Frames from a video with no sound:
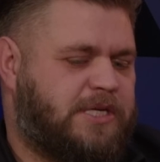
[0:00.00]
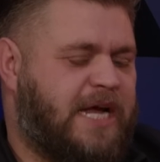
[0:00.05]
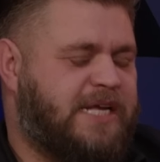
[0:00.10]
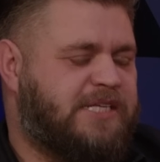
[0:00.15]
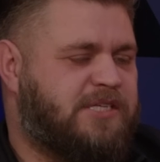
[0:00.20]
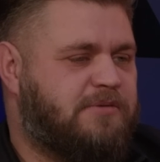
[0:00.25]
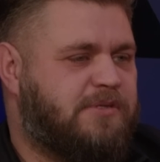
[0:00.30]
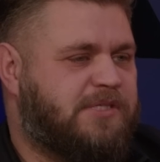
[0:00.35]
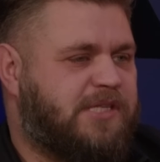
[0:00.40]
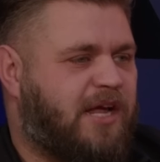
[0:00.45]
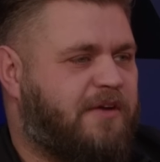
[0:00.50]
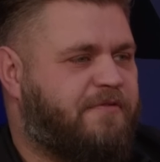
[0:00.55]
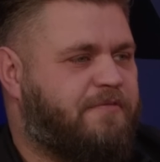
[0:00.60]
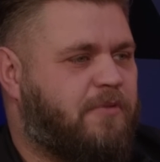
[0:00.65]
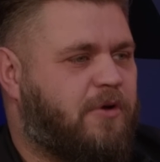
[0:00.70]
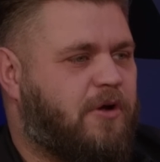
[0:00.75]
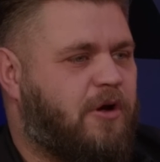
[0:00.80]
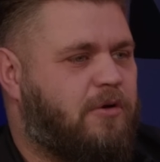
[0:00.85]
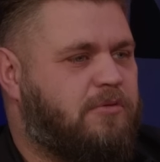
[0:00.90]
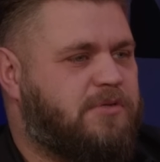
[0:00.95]
Jason
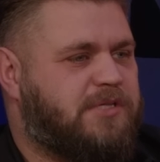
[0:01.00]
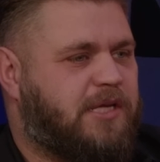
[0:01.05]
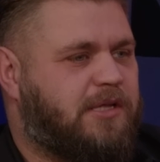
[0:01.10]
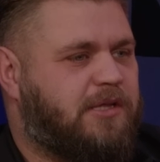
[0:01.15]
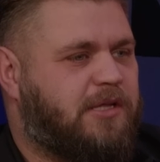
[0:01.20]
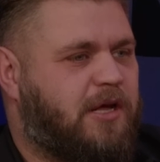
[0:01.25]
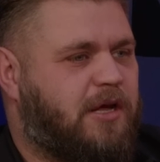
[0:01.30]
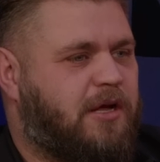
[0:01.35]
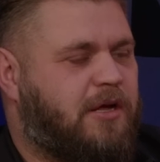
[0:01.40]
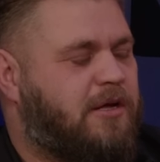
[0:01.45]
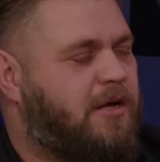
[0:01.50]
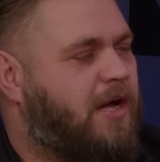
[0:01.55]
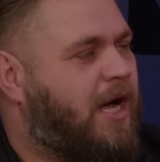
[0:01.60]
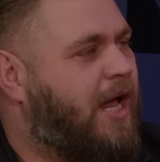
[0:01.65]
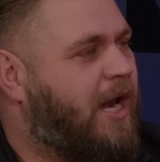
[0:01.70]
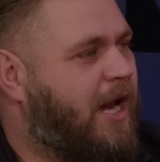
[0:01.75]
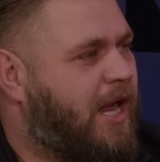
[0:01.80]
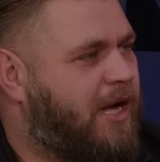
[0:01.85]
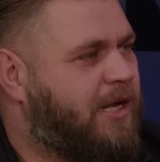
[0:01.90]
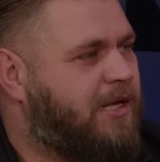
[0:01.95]
Statham goes in the.
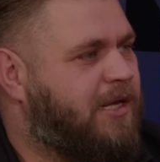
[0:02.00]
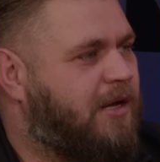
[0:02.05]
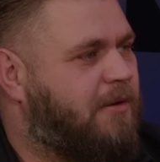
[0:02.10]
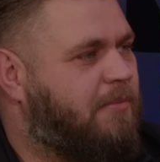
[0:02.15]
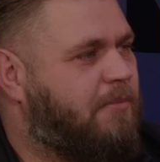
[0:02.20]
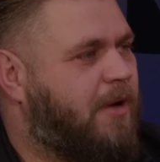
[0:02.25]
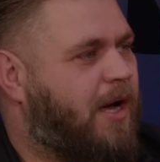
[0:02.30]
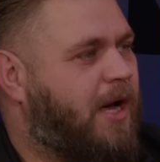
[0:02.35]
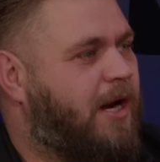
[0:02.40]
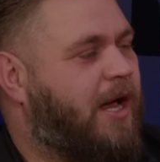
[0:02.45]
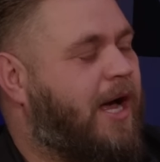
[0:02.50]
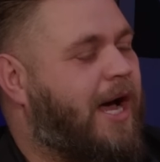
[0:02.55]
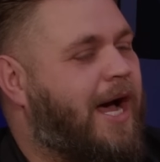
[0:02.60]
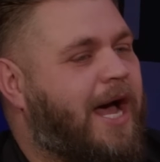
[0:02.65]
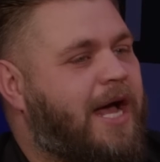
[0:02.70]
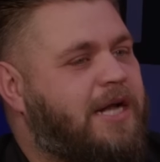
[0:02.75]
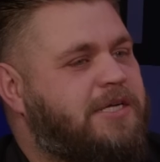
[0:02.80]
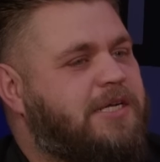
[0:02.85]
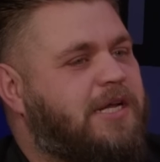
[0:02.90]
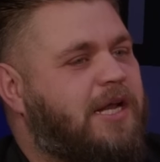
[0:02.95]
I like him, and I
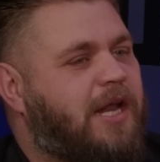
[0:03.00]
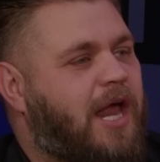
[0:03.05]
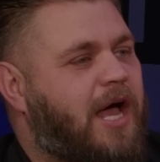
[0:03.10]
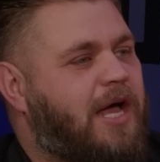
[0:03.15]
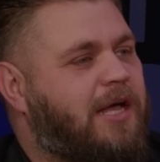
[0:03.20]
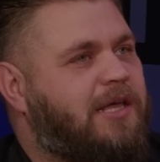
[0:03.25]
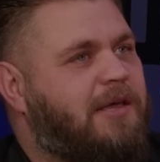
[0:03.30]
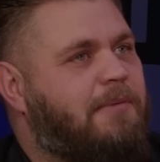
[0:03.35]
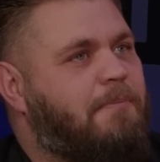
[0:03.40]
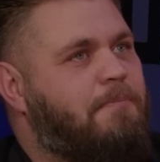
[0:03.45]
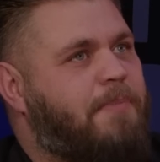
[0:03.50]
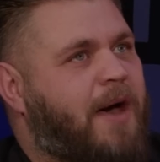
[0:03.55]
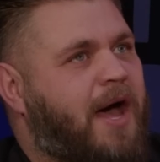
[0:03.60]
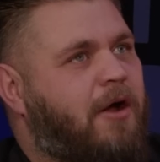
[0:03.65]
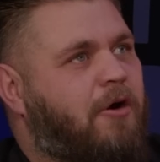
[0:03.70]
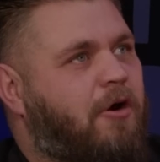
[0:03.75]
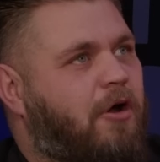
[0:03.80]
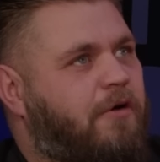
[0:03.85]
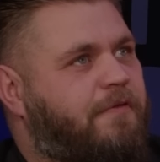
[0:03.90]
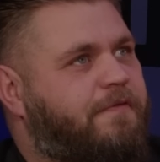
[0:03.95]
actually like him
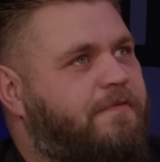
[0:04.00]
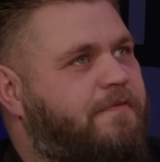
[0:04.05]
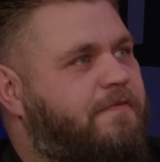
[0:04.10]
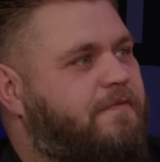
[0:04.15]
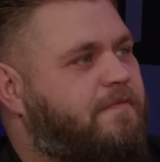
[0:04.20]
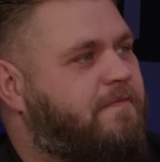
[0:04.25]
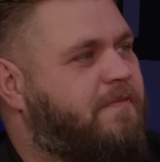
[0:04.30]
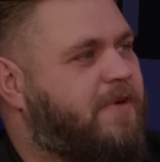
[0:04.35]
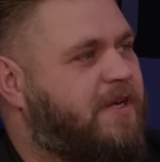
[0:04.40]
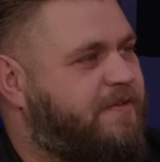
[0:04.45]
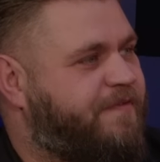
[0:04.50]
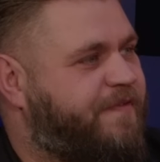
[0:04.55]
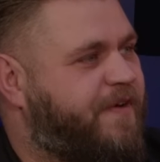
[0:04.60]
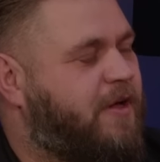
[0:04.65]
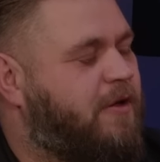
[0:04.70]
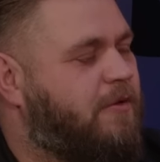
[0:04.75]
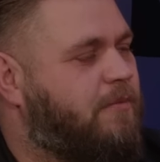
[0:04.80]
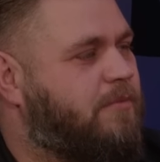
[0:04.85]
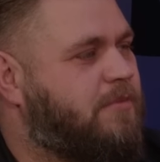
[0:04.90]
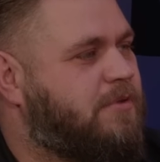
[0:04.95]
better off his
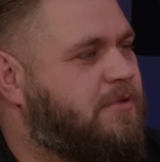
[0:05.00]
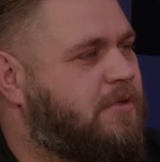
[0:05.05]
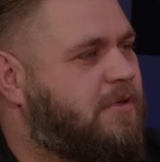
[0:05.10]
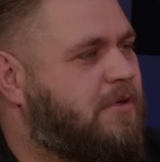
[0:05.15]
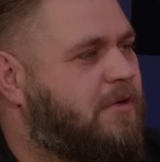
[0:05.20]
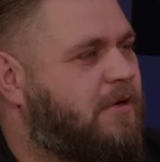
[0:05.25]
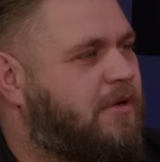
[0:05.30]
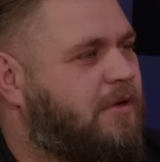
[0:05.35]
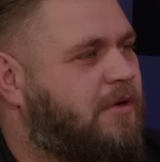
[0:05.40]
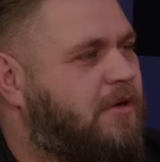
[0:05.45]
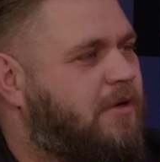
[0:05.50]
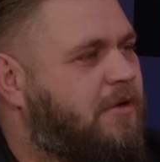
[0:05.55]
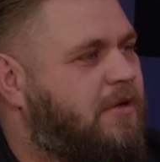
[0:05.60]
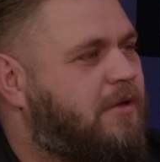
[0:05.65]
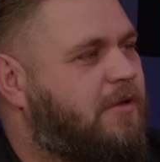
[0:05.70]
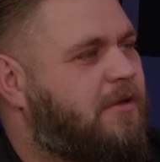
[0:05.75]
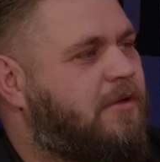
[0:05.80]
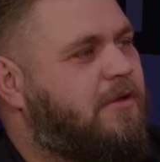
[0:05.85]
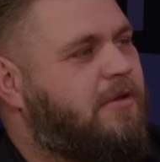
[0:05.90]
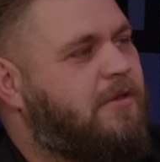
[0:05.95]
films.
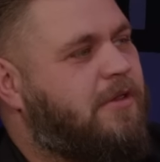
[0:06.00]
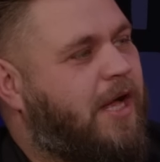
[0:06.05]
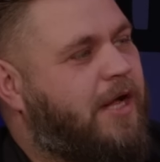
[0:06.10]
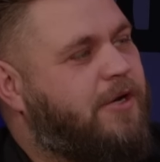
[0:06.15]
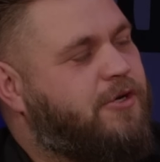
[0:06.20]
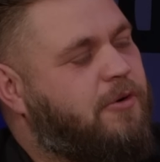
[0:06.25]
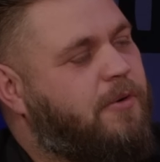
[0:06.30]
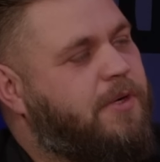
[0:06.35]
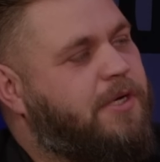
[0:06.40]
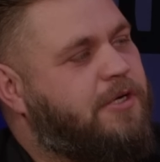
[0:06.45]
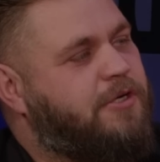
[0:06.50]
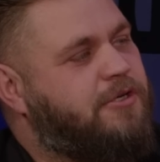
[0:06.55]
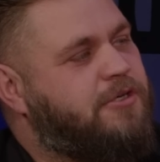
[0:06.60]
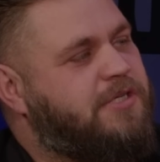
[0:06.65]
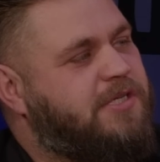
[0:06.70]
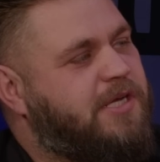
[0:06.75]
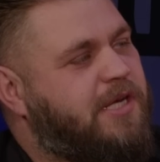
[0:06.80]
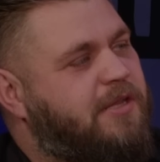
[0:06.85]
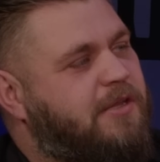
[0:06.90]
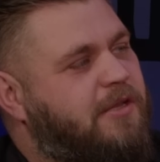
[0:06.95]
Like, when you
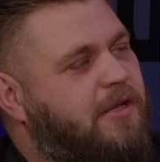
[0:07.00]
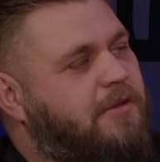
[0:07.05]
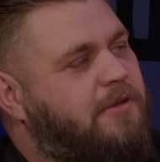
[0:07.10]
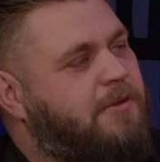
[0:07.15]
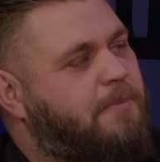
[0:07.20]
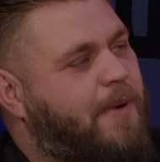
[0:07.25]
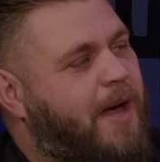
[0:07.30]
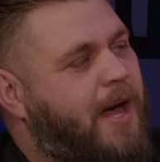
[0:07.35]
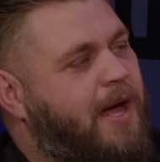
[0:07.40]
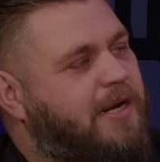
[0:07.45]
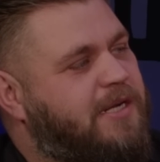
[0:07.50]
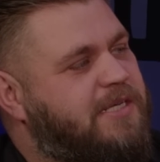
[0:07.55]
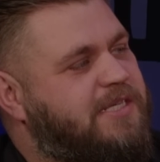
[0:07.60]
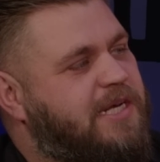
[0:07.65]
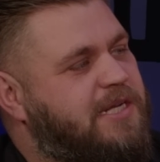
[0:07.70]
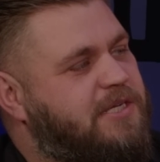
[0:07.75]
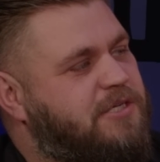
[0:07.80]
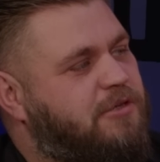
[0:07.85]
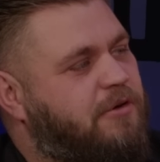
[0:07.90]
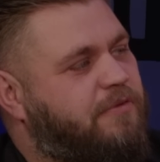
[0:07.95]
just see the, the behind the
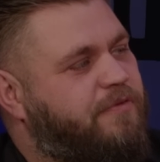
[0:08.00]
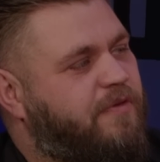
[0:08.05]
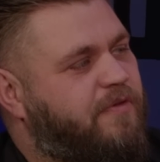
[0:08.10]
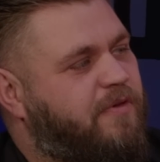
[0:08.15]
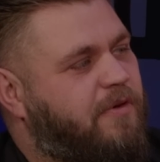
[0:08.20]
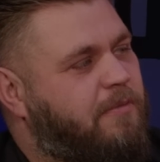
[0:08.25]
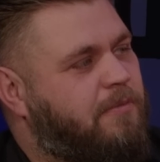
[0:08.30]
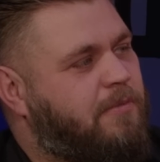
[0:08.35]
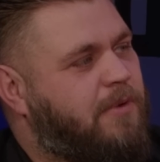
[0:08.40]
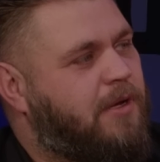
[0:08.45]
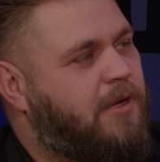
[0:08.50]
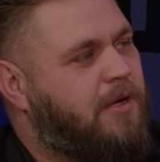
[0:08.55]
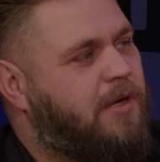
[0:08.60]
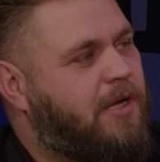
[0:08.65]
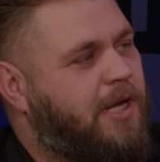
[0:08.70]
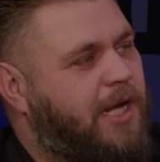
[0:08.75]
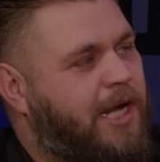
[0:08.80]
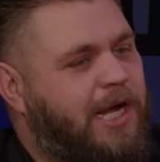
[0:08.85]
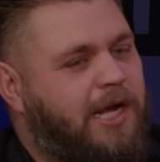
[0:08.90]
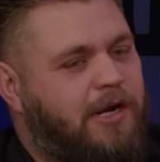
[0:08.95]
scenes stuff of him.
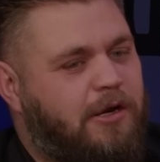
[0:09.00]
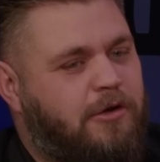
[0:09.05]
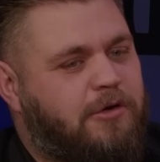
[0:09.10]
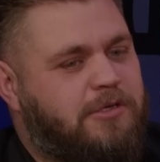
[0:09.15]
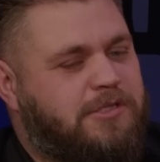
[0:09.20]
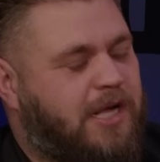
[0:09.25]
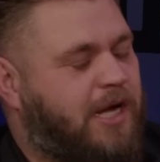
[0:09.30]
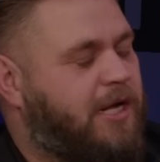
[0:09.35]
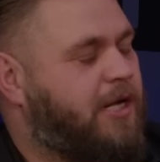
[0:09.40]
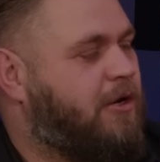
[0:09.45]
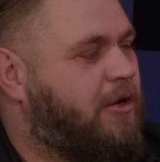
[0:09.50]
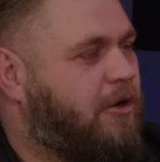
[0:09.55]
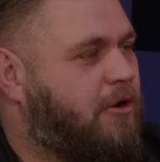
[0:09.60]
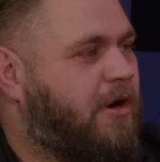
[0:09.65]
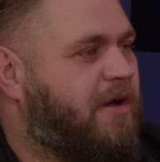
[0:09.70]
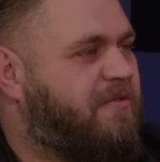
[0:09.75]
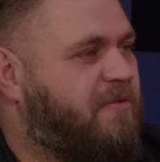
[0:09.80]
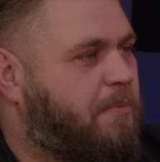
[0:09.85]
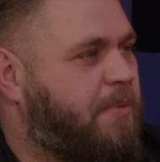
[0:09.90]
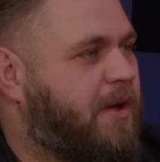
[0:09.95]
He looks like you can
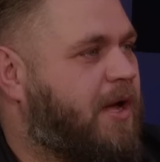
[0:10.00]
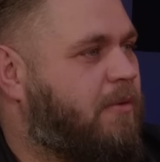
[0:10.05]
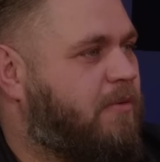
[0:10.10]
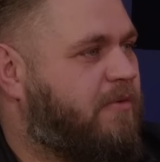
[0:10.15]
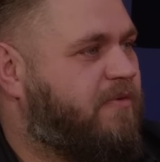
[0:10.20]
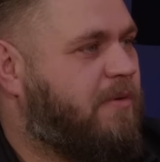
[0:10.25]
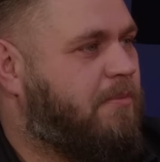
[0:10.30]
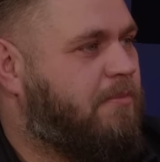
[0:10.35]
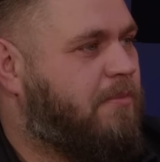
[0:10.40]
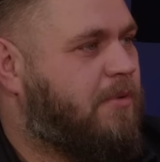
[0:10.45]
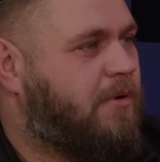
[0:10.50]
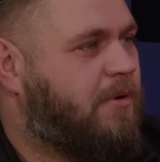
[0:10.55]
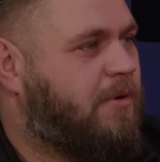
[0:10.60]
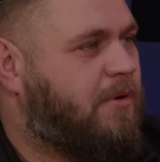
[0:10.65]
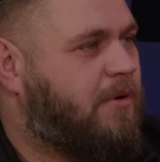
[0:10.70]
go and have a beer with him.